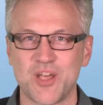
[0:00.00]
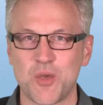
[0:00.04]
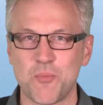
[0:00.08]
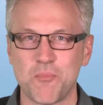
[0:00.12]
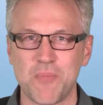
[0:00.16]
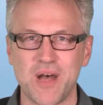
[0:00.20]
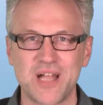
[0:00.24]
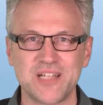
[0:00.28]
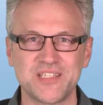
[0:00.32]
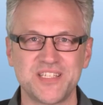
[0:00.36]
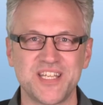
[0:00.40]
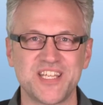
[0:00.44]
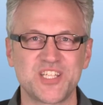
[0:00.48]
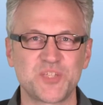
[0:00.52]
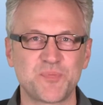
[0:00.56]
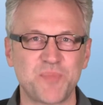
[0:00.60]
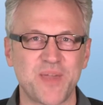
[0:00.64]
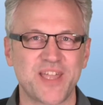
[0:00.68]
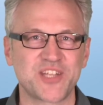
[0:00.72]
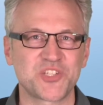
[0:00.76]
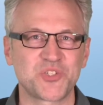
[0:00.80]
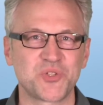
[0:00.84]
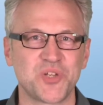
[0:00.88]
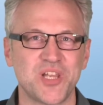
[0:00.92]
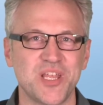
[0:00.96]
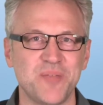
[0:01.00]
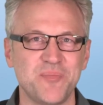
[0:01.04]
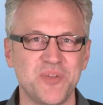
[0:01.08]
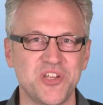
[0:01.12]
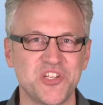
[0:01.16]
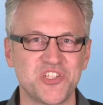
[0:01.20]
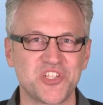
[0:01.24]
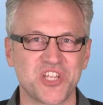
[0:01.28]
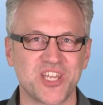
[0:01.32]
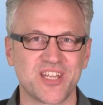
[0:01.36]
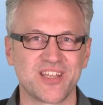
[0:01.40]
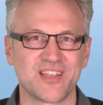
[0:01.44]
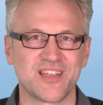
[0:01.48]
Multispectral
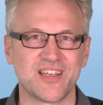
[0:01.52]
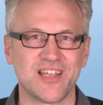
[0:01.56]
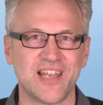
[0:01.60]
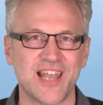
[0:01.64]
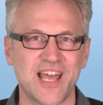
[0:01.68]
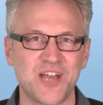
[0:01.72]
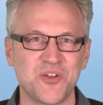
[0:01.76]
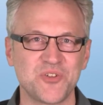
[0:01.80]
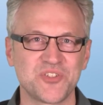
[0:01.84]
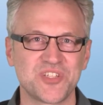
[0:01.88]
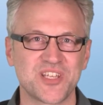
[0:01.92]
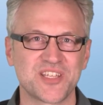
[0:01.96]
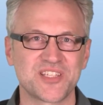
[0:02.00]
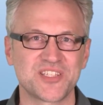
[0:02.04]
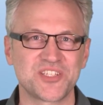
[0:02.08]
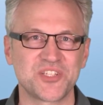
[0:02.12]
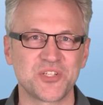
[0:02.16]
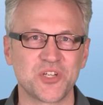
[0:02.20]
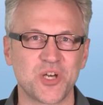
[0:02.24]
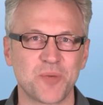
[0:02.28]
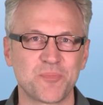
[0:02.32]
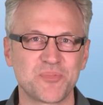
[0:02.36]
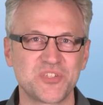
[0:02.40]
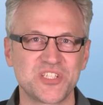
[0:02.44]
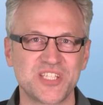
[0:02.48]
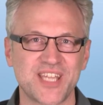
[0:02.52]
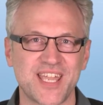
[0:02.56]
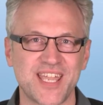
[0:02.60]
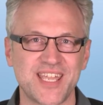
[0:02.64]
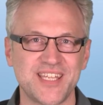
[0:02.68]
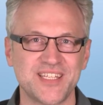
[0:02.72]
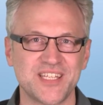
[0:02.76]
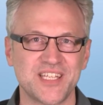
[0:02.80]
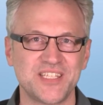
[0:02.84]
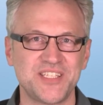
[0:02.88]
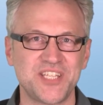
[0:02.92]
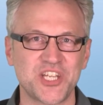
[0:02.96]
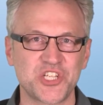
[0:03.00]
imaging allows us to
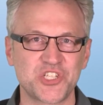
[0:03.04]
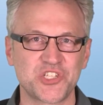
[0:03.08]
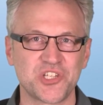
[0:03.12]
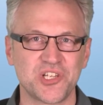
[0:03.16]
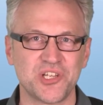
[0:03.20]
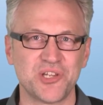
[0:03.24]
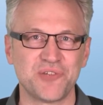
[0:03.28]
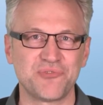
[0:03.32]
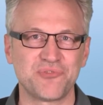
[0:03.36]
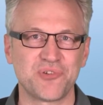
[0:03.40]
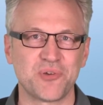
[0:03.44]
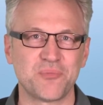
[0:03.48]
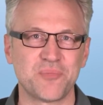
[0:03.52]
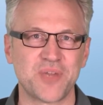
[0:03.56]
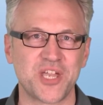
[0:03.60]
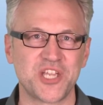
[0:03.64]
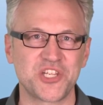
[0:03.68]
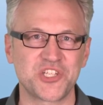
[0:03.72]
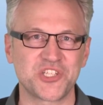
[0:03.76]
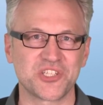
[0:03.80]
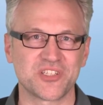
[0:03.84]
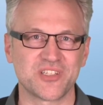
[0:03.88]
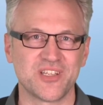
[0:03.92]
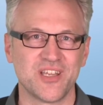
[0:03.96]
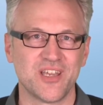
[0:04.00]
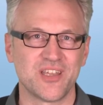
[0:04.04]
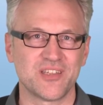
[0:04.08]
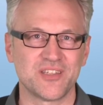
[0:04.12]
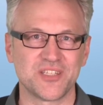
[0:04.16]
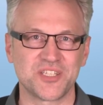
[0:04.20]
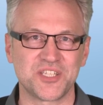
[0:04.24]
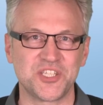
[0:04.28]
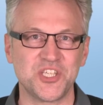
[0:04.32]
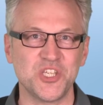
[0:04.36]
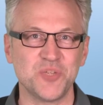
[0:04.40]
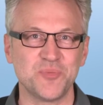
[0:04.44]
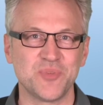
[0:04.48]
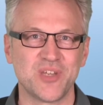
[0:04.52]
obtain additional information the
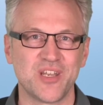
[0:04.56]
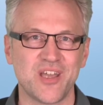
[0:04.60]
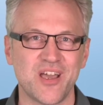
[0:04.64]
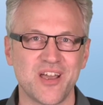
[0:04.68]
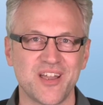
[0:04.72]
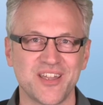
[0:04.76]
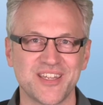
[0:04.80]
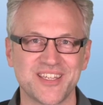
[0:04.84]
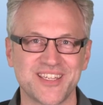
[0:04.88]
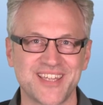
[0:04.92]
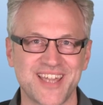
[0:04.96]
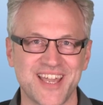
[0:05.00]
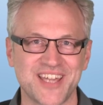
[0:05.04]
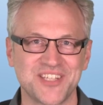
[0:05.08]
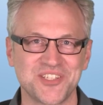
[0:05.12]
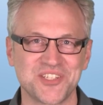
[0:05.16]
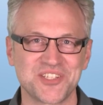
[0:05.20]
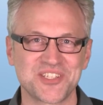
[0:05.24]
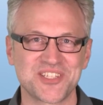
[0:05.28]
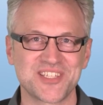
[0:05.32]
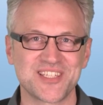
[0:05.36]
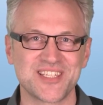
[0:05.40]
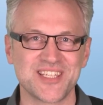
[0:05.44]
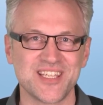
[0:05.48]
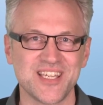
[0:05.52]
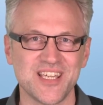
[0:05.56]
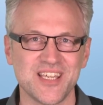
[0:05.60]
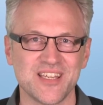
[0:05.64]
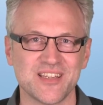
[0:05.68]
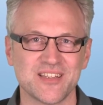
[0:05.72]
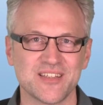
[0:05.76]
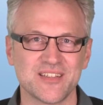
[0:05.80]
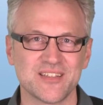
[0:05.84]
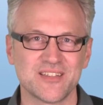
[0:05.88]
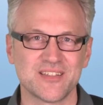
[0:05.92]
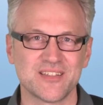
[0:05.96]
human eye cannot see.